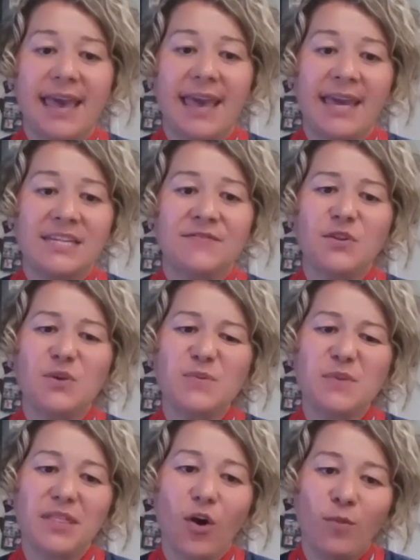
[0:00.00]
And for those
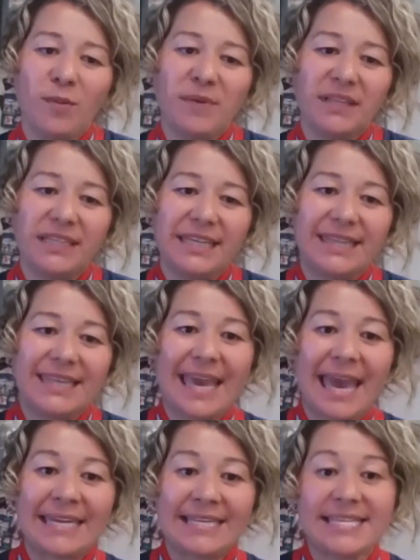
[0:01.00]
with low mobility that
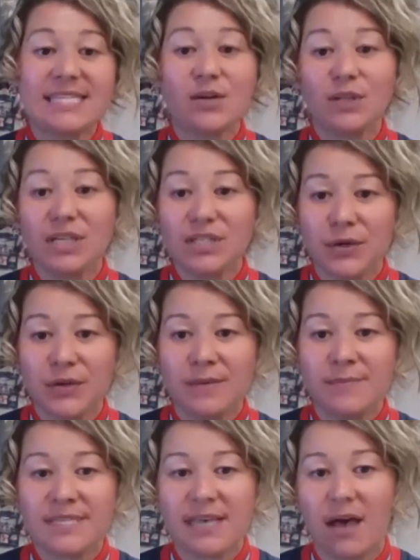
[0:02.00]
can't necessarily turn
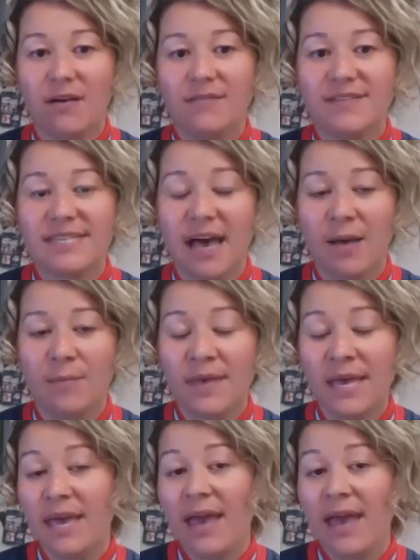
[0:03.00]
themselves um,